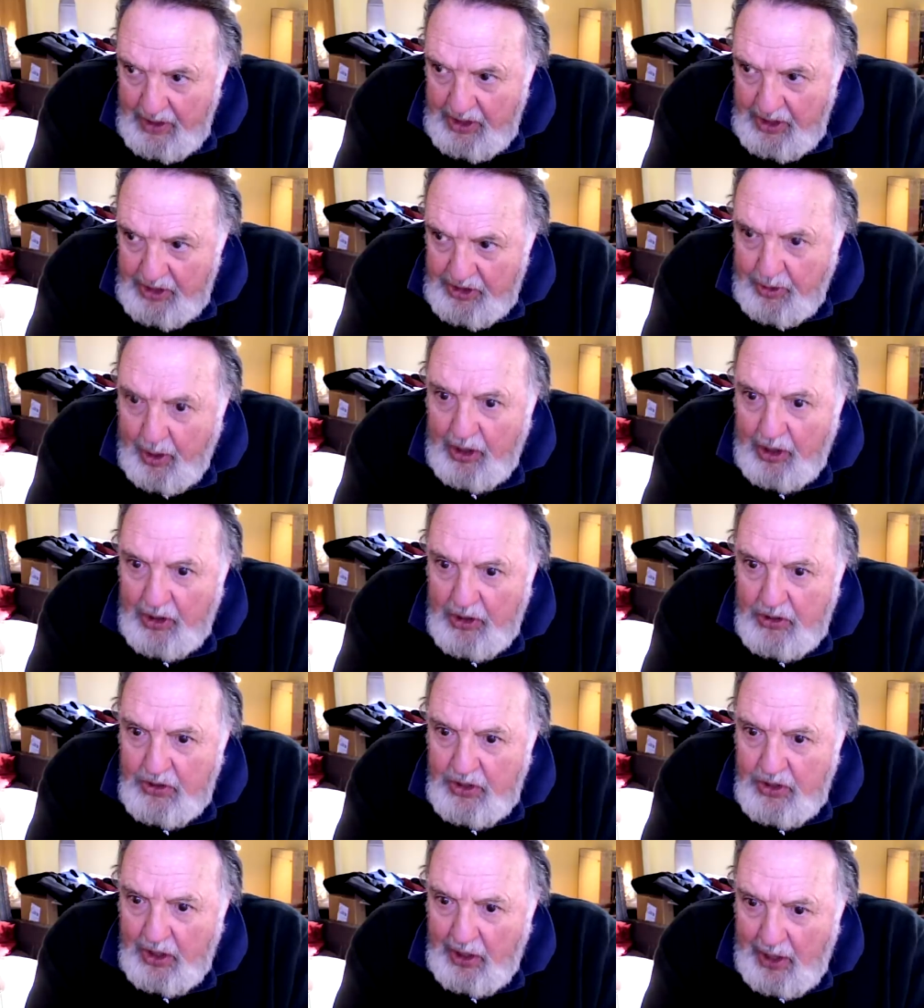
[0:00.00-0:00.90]
So I
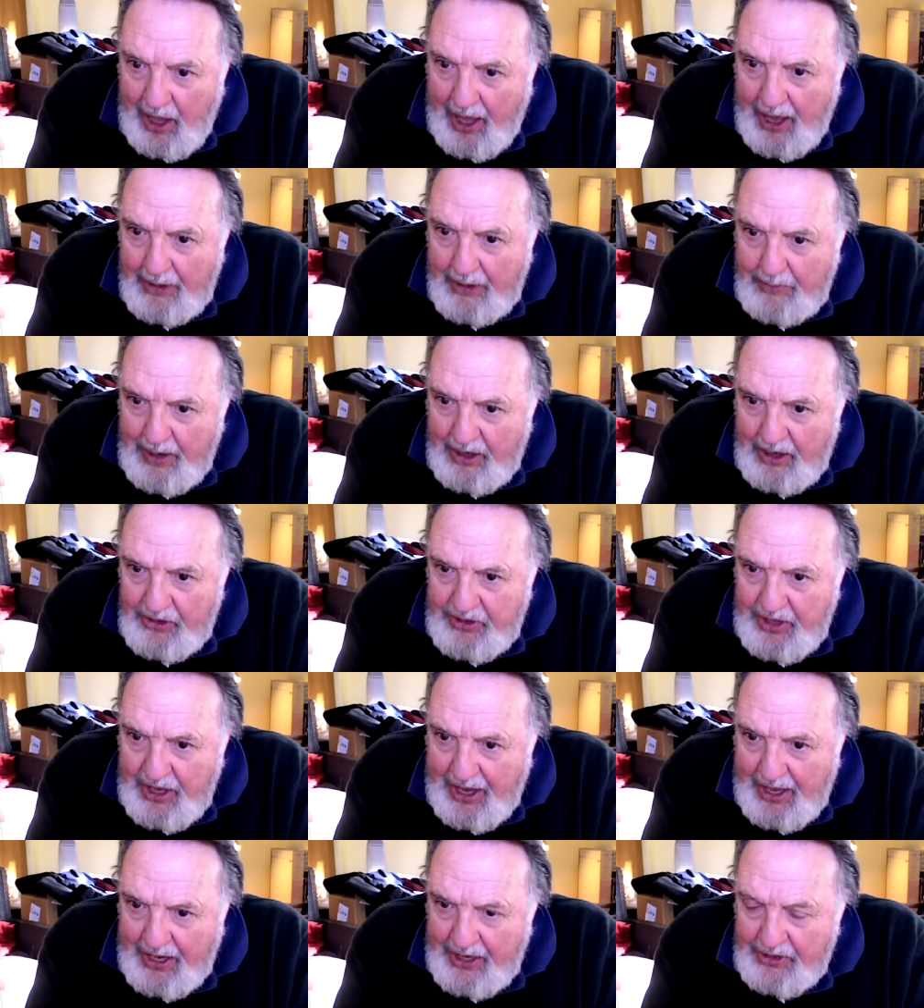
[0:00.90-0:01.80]
learned a lot about
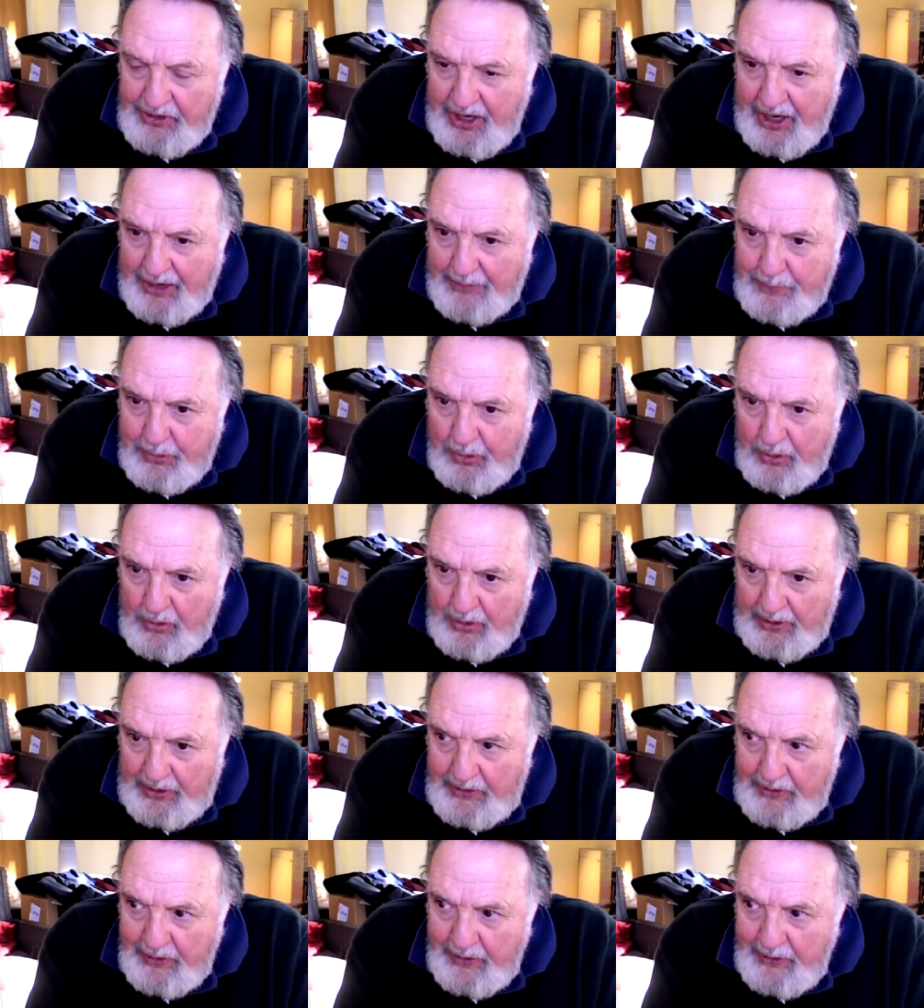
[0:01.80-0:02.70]
that at that point